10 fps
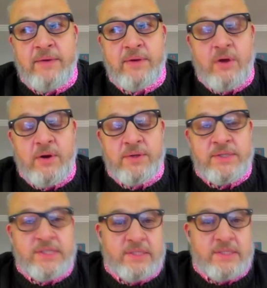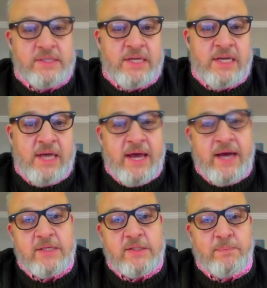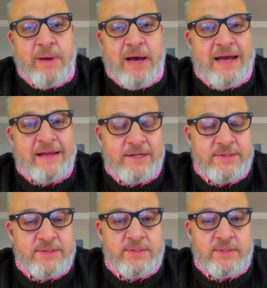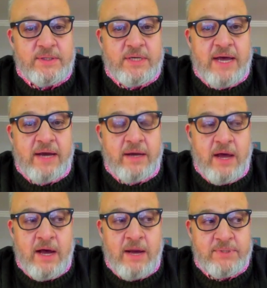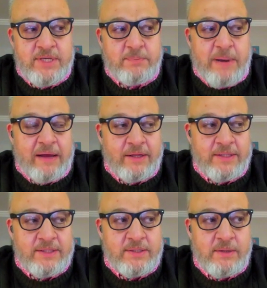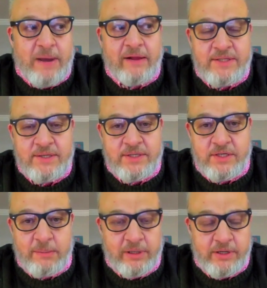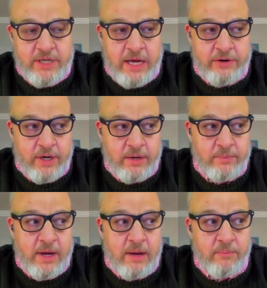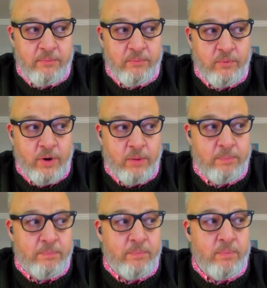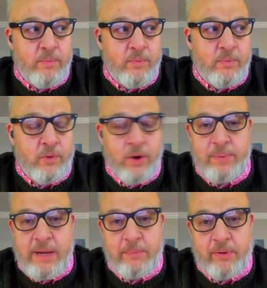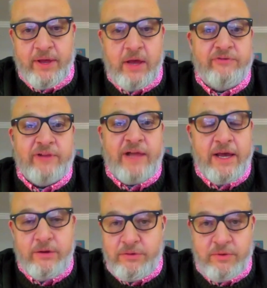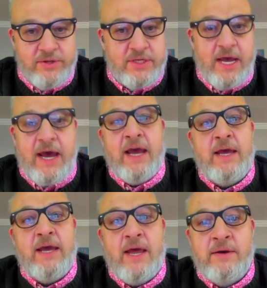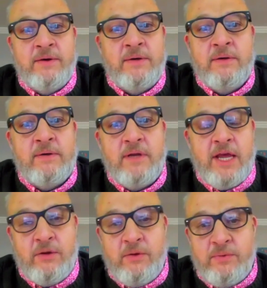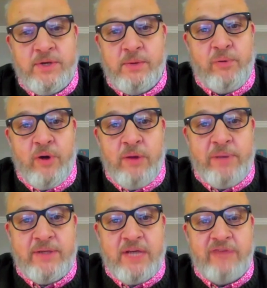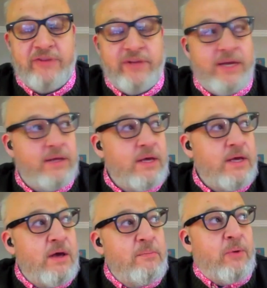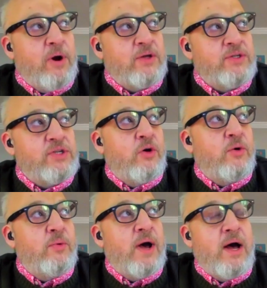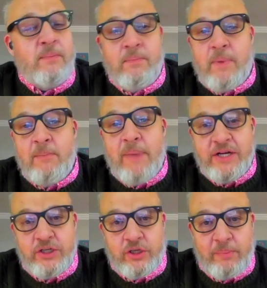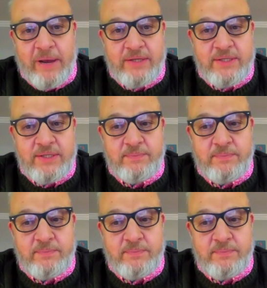go to cxpilots.com. CX Pilots, pilots is a double entendre. We're people that fly you through the sky and get you to point B safely. But we're also a modular-based